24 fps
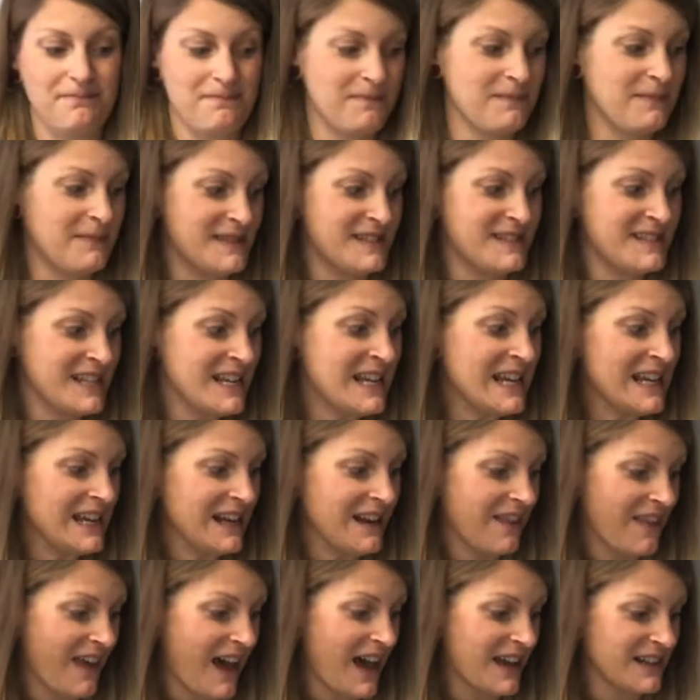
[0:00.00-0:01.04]

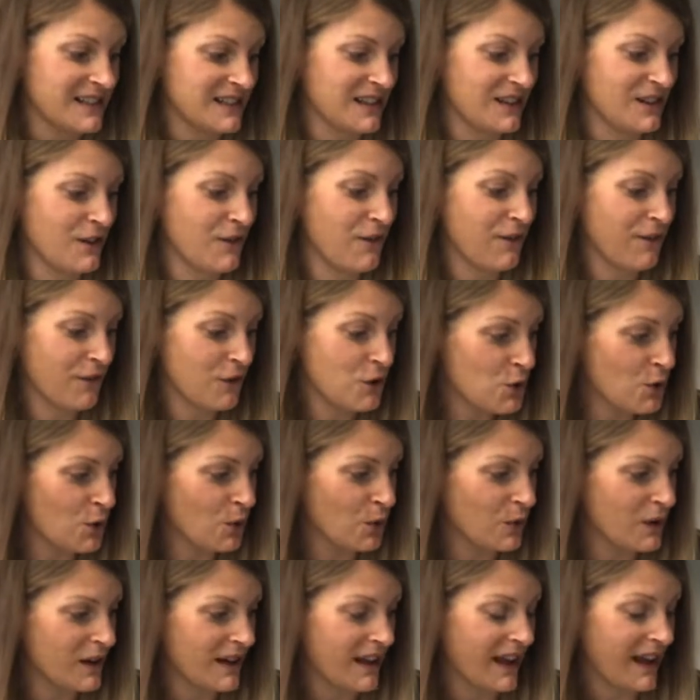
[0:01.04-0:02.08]
seen that the
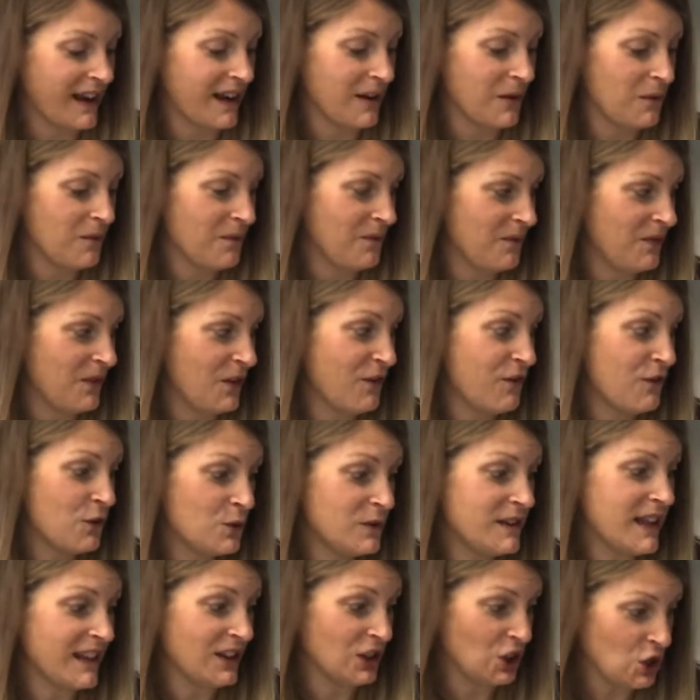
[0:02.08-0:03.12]
food
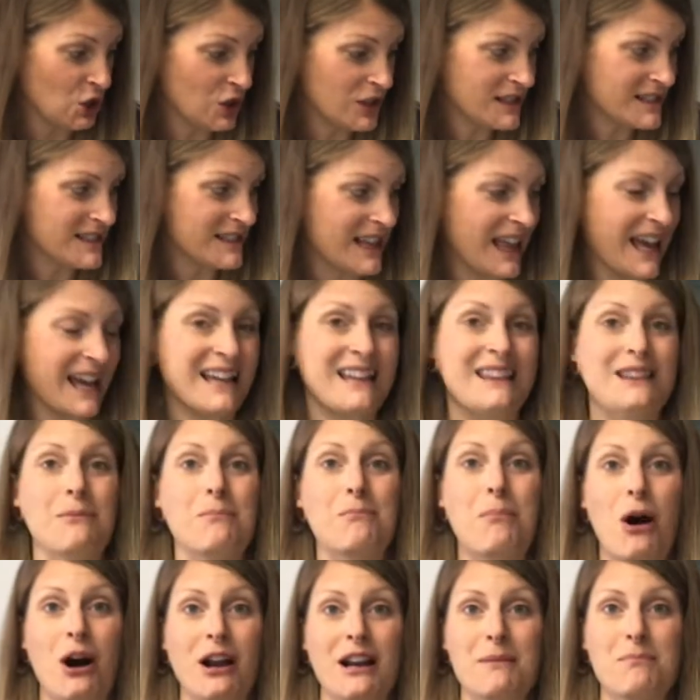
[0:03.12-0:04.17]
that looks like the
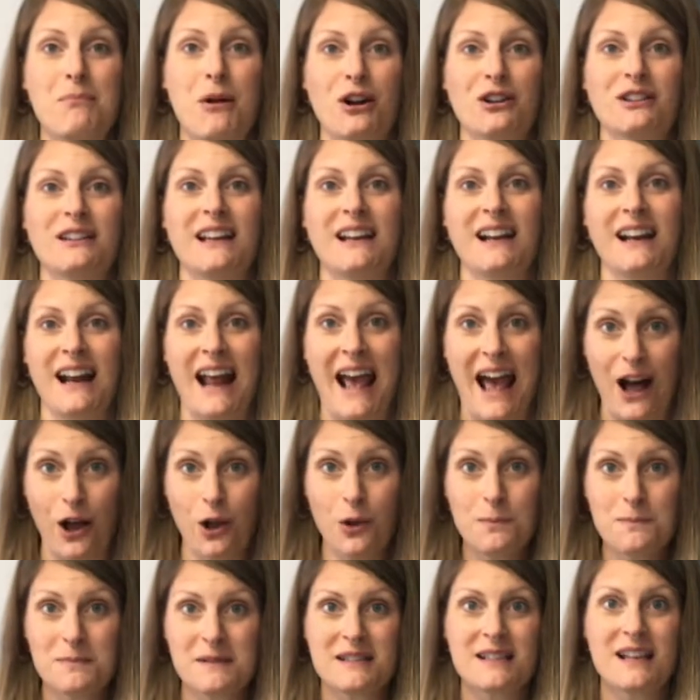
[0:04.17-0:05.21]
body part that it
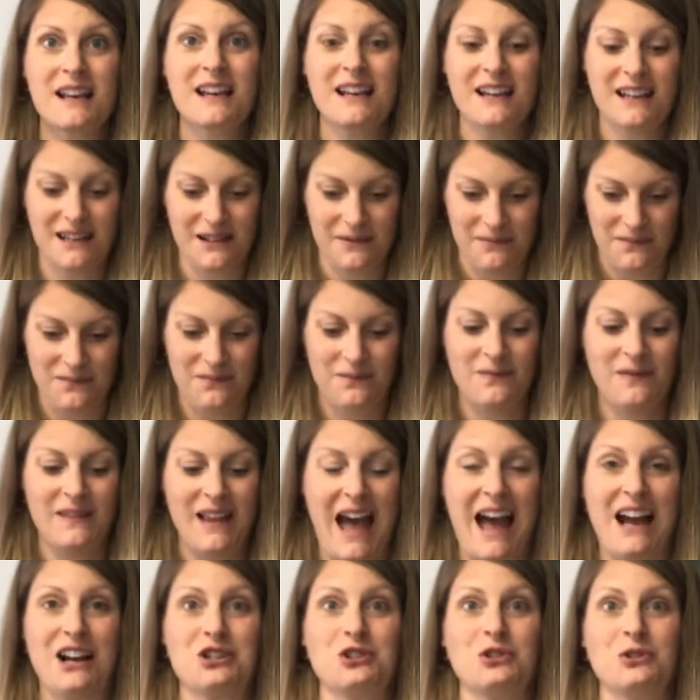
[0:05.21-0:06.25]
helps
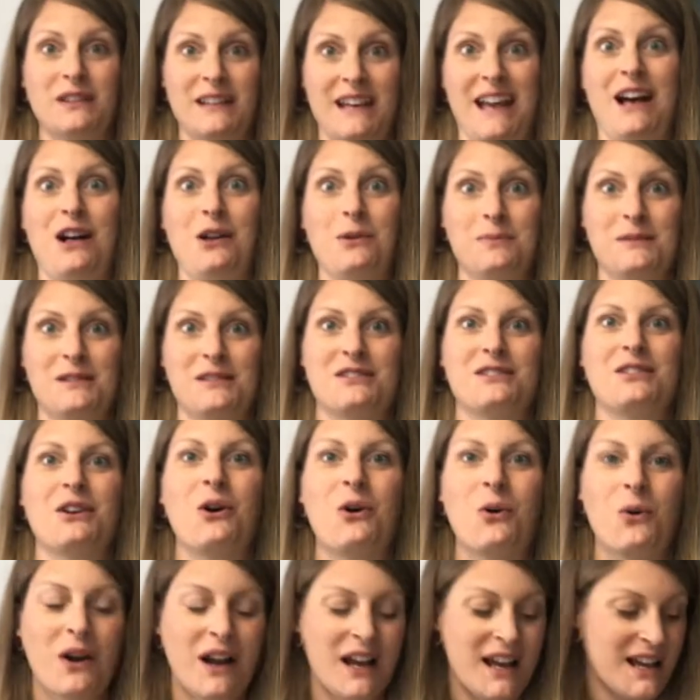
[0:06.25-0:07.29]
actually helps.
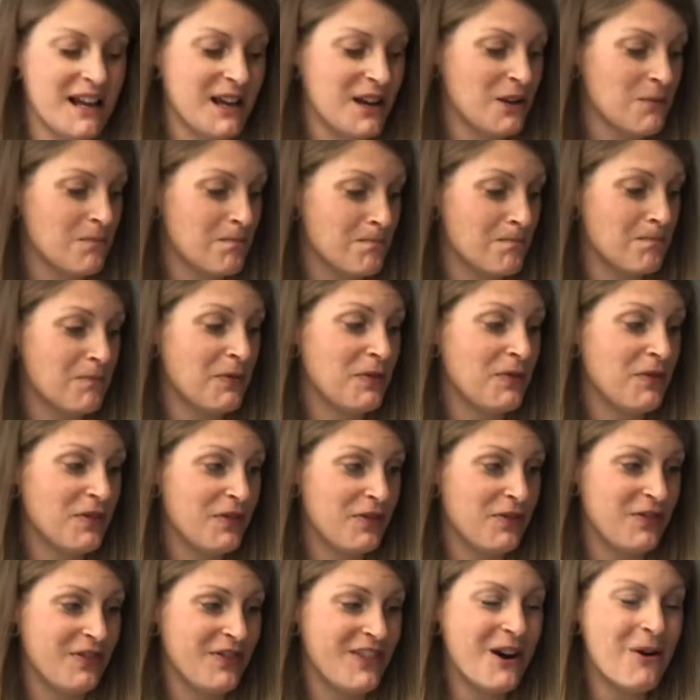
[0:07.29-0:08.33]
So
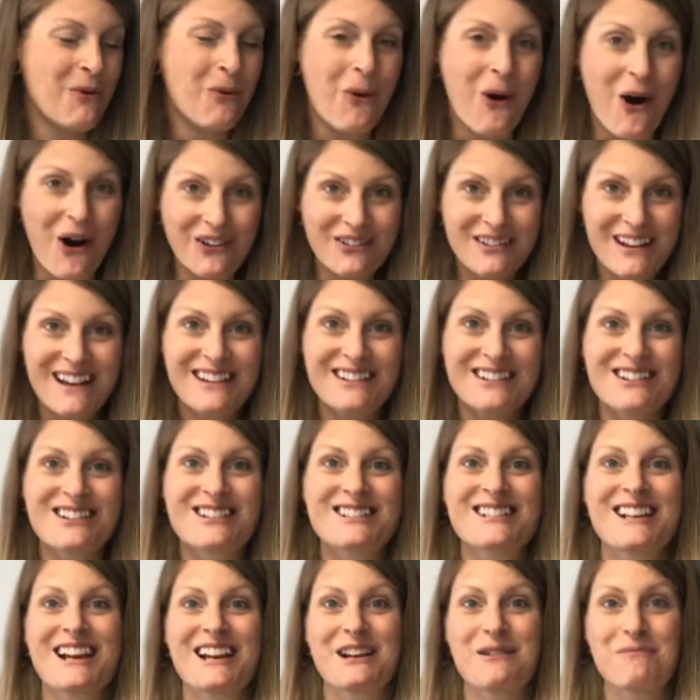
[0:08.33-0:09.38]
the walnut looks
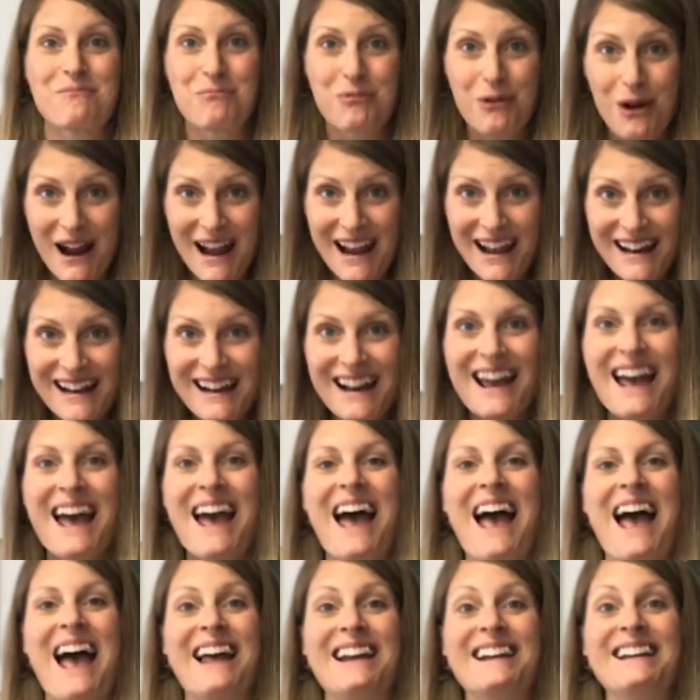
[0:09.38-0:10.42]
like a brain
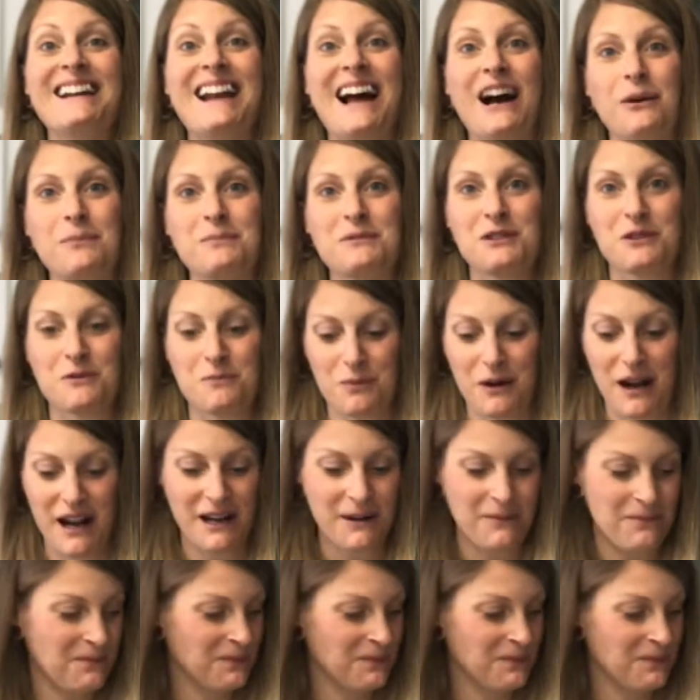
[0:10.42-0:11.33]
and it helps your brain.